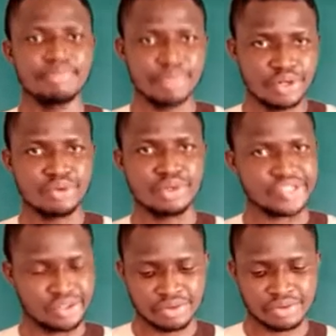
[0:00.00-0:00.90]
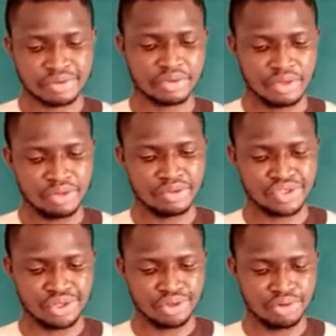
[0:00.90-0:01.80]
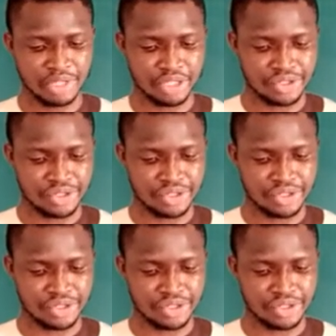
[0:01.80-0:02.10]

more questions on trigonometry,